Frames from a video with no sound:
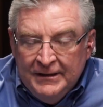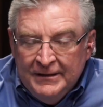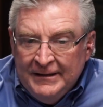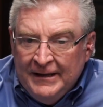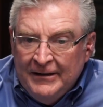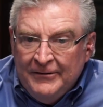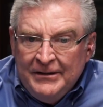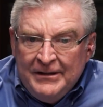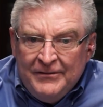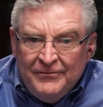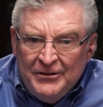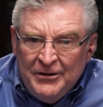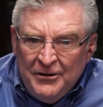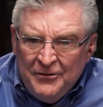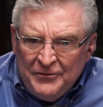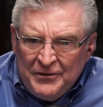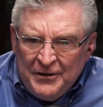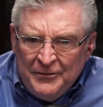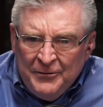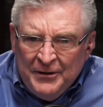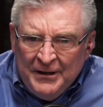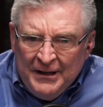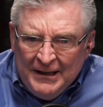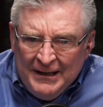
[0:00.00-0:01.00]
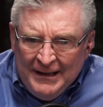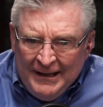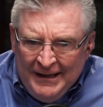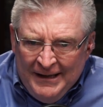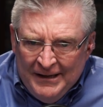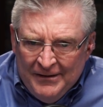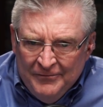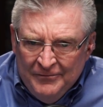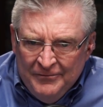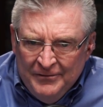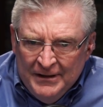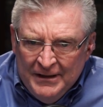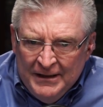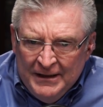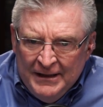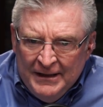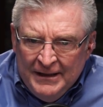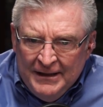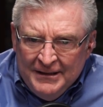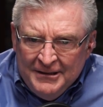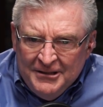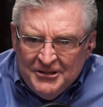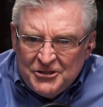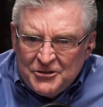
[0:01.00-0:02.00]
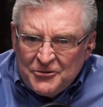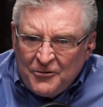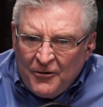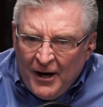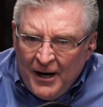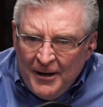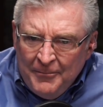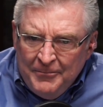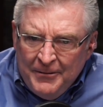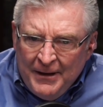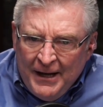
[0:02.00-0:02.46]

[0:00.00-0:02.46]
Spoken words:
They don't even know if they want to live. Describe